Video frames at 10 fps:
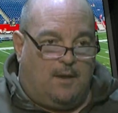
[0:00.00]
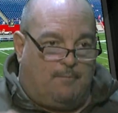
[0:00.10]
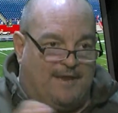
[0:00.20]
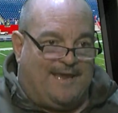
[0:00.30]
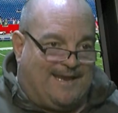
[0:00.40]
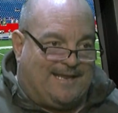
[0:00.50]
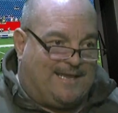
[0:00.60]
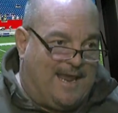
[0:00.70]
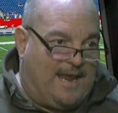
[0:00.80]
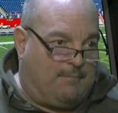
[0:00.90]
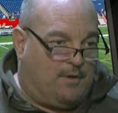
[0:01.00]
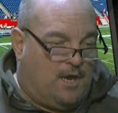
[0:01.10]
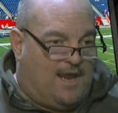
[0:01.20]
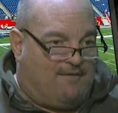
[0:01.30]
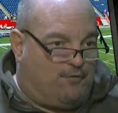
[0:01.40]
being in a game.
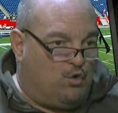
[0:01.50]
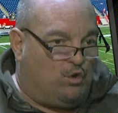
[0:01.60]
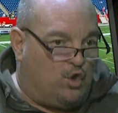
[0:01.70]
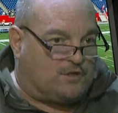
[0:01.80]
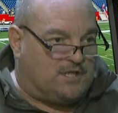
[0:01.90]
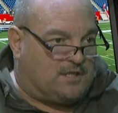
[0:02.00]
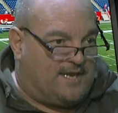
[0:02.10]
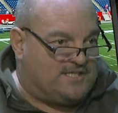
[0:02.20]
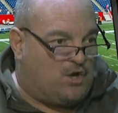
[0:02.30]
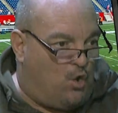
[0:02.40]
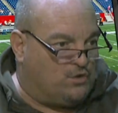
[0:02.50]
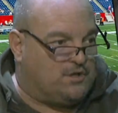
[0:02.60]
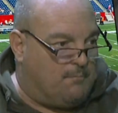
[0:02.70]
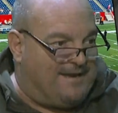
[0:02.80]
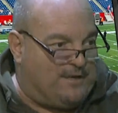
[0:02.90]
If you looked at his whole
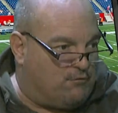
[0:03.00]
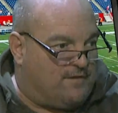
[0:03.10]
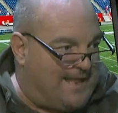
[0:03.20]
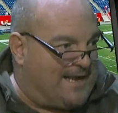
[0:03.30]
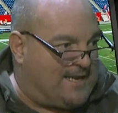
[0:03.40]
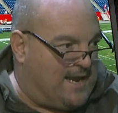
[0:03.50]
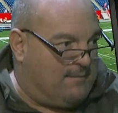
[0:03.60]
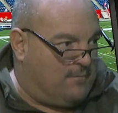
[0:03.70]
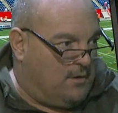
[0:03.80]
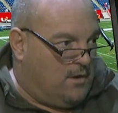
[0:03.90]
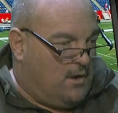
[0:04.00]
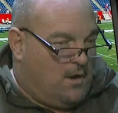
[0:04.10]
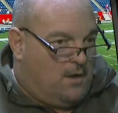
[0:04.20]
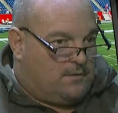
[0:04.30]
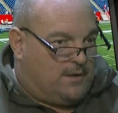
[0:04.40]
demeanor in that game,
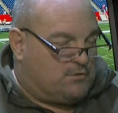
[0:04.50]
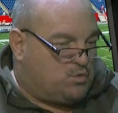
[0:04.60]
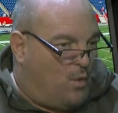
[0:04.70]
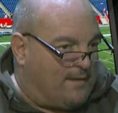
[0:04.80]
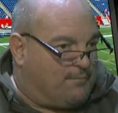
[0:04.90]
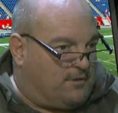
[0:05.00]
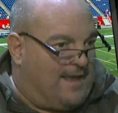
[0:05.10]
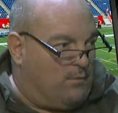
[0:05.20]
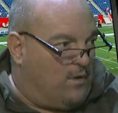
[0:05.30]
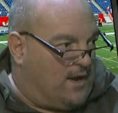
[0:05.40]
there was one play where